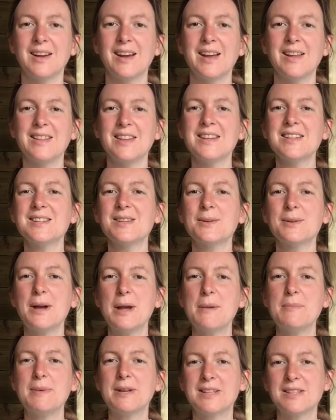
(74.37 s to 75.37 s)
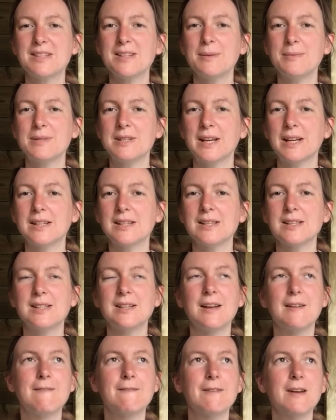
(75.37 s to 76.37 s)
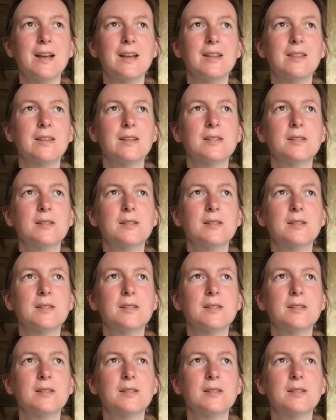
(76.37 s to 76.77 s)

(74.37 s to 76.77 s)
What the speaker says: And that's quite a big subject, isn't it? Faith.